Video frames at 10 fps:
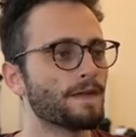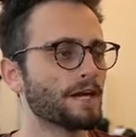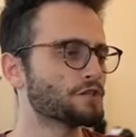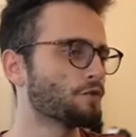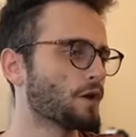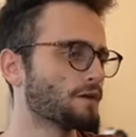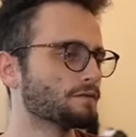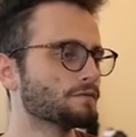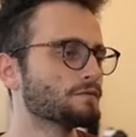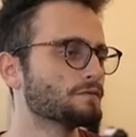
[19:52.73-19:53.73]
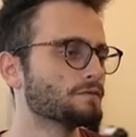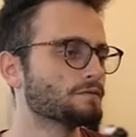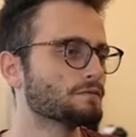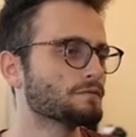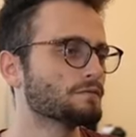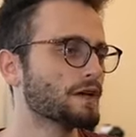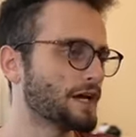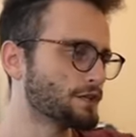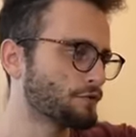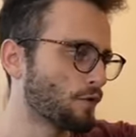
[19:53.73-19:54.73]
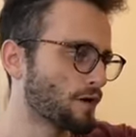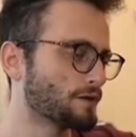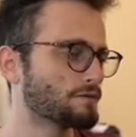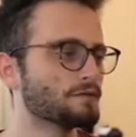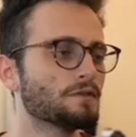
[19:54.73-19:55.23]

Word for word: h four. H four.